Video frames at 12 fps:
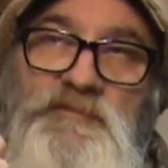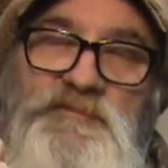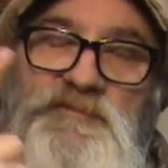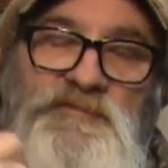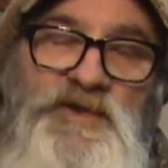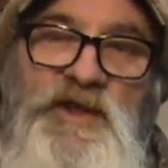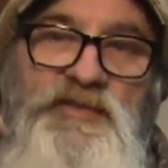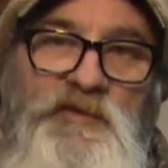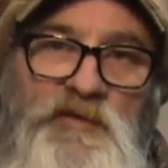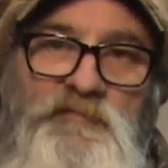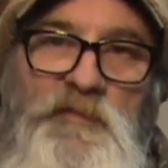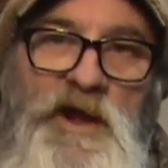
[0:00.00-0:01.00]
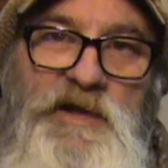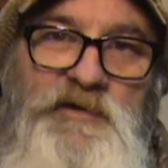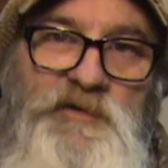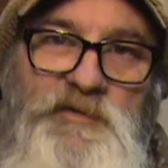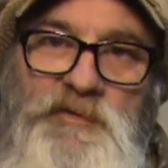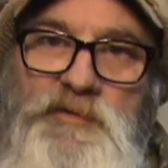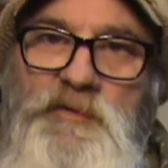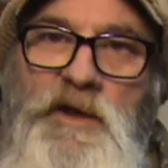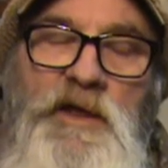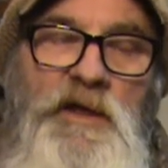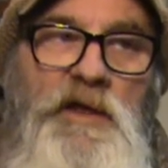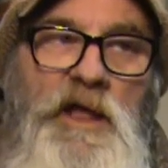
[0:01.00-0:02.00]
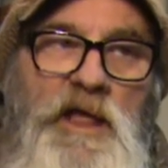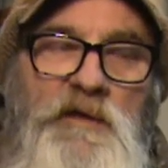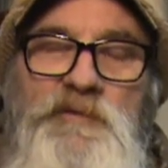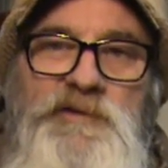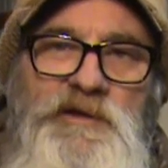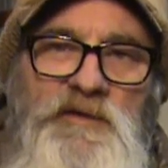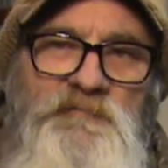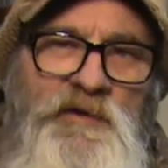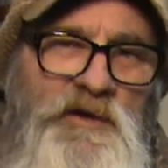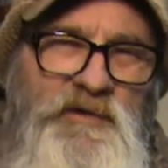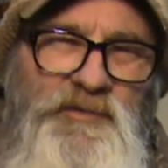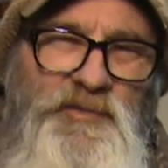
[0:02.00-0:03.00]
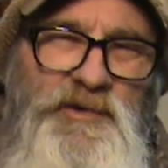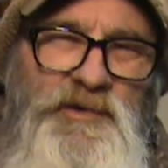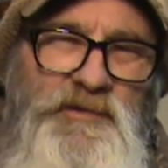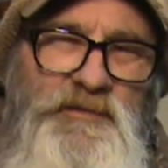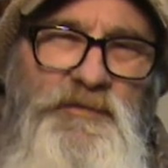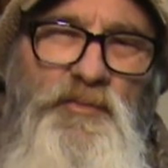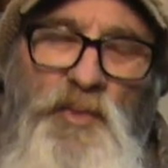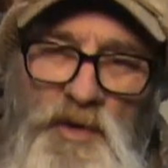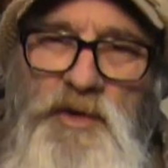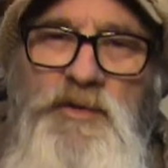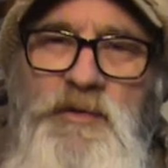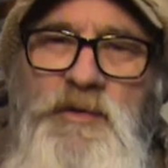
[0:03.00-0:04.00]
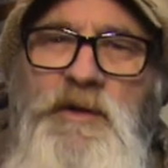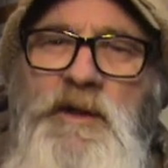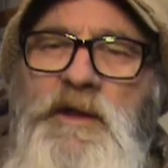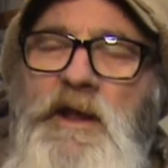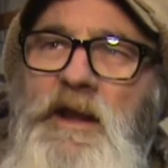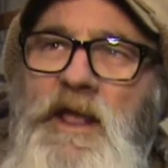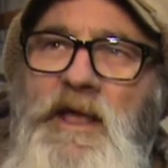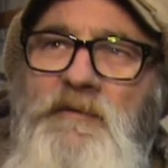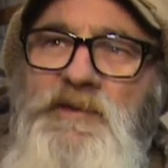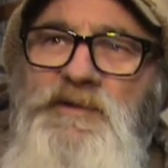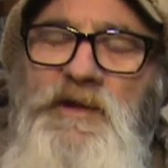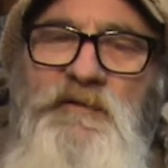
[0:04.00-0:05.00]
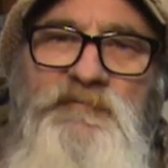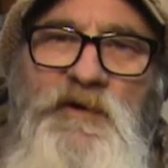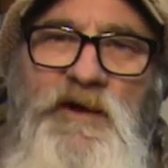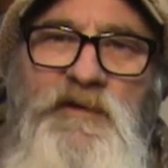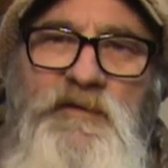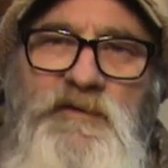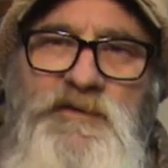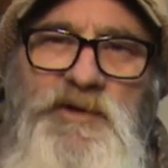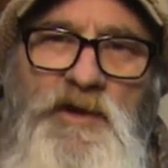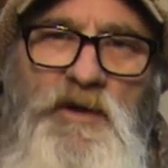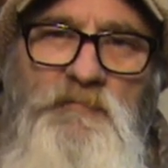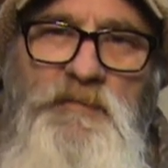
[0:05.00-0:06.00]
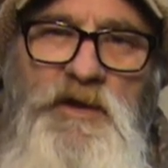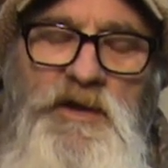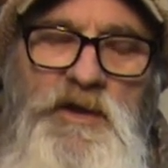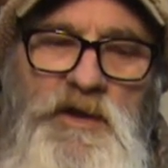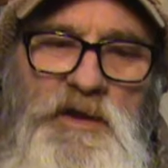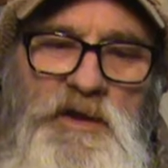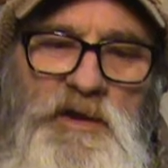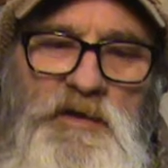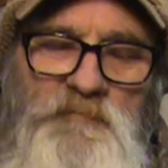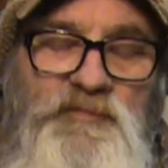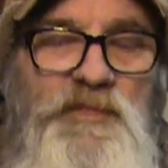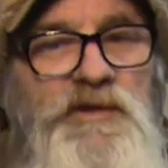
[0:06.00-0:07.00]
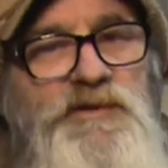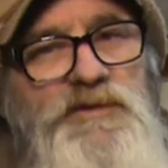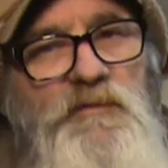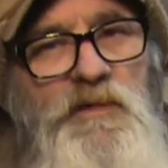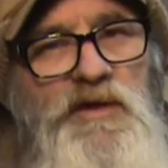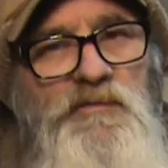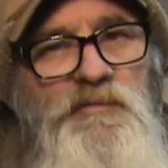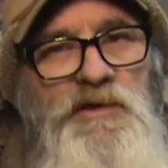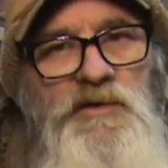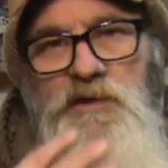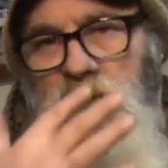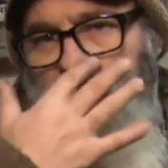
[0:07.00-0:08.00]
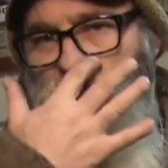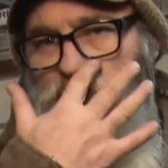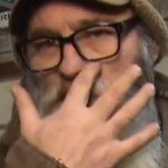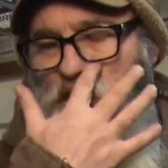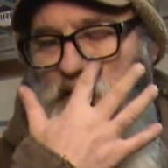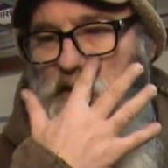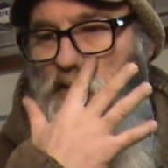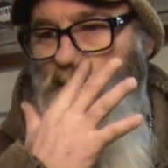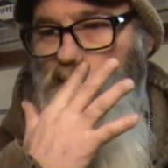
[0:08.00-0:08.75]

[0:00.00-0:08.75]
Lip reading: Neither of mine do. I haven't set fire to the world, and I haven't set fire to the shop. This is a metal building, so I know